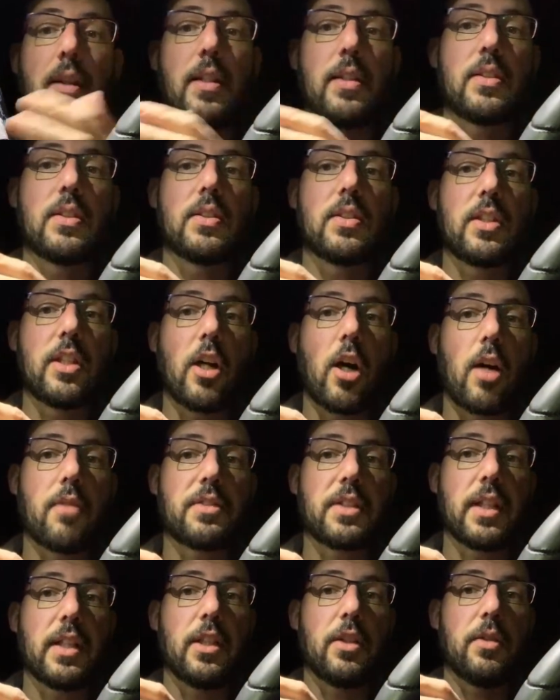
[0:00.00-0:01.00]
This is the
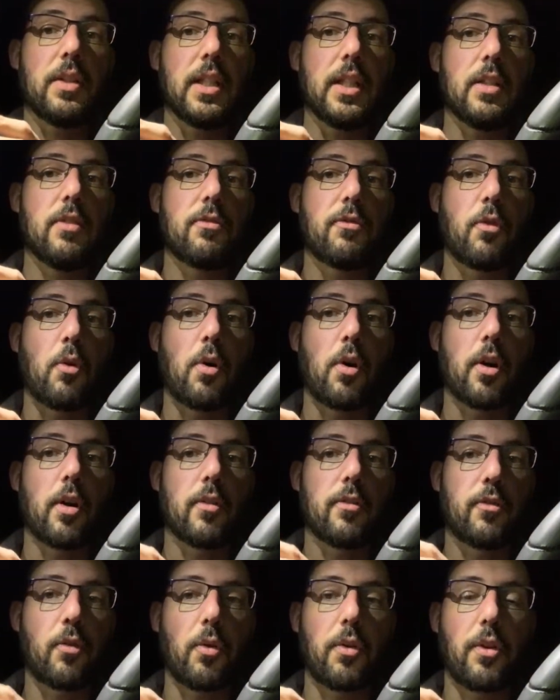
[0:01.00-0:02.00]
offset you need for
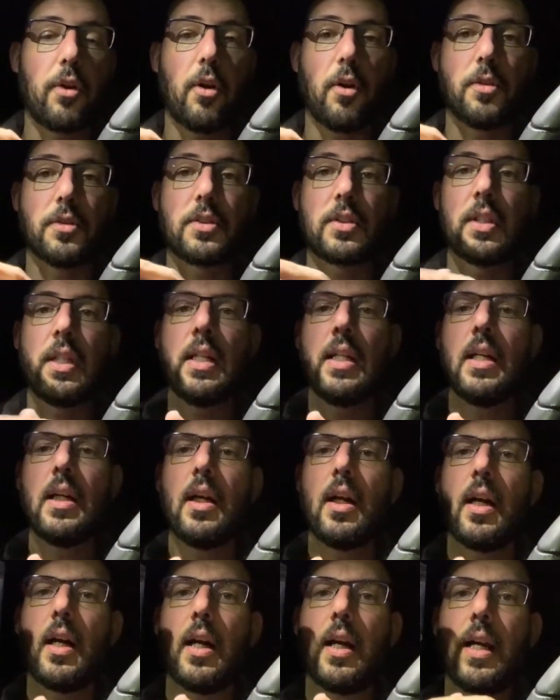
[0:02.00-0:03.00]
those.
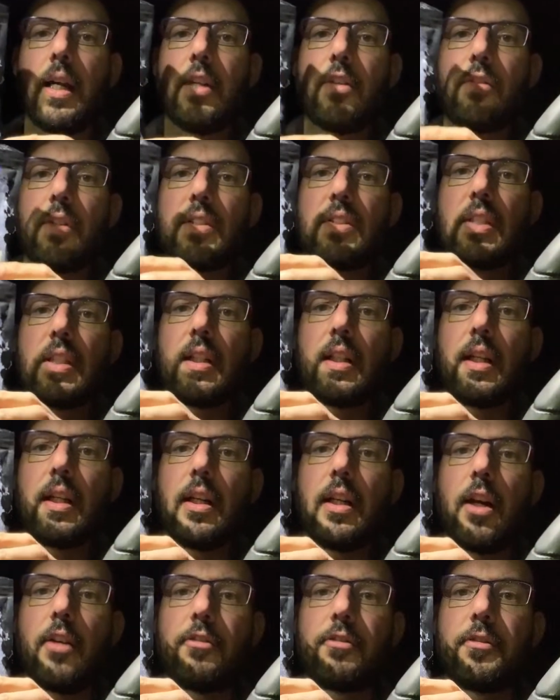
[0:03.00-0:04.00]
Interestingly
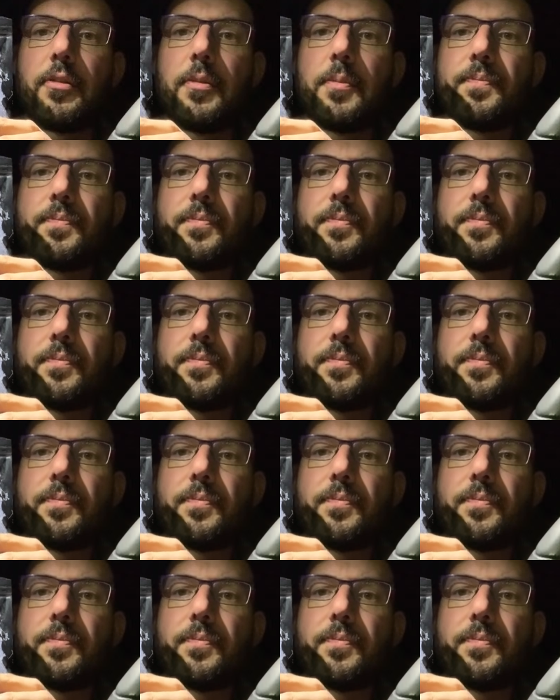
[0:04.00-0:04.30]
enough,